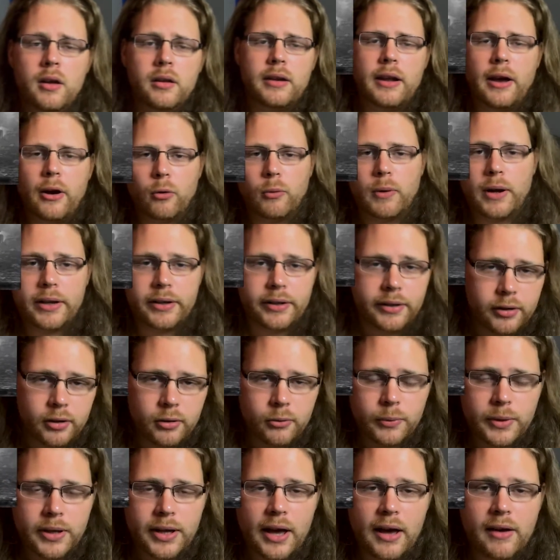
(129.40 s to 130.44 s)
Now right
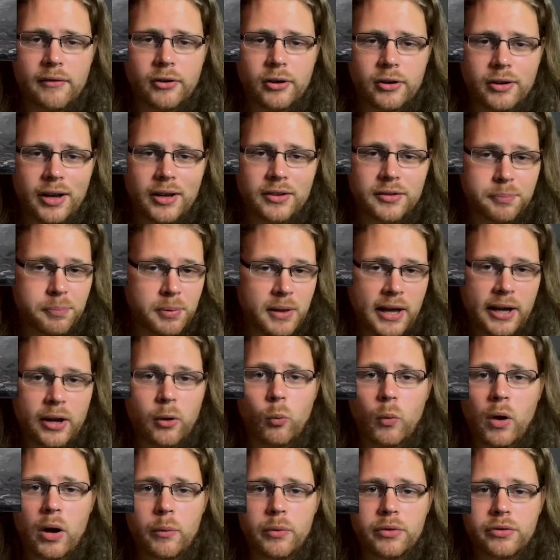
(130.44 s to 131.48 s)
here we have oh, our yeah. nice
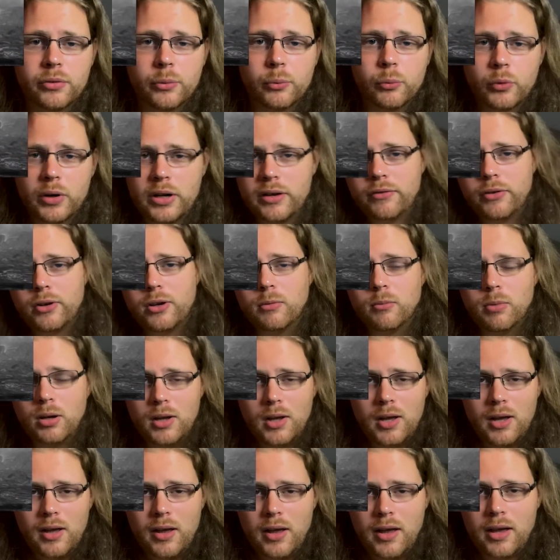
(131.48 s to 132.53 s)
black and white with some reverb, reverb.